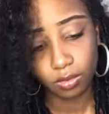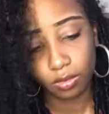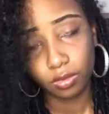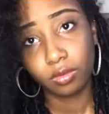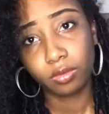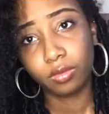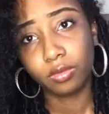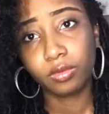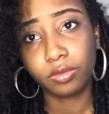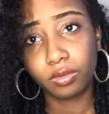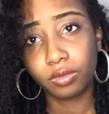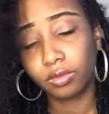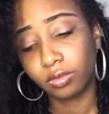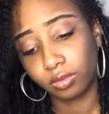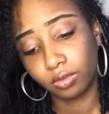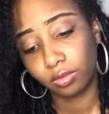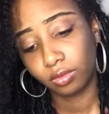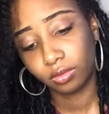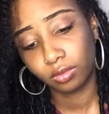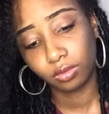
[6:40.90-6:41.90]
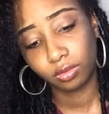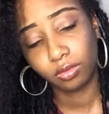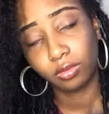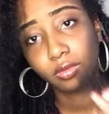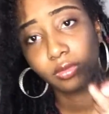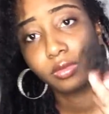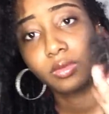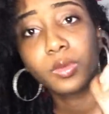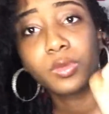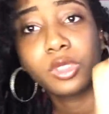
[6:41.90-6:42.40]
So of course in
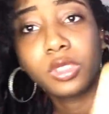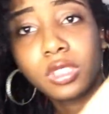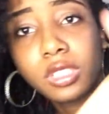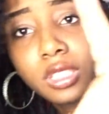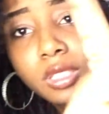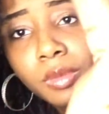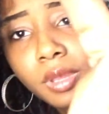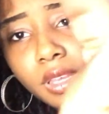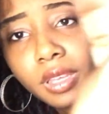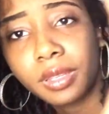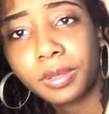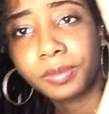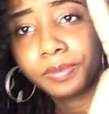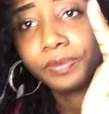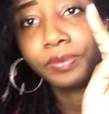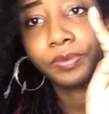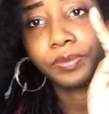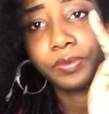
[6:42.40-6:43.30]
this hairstyle, even though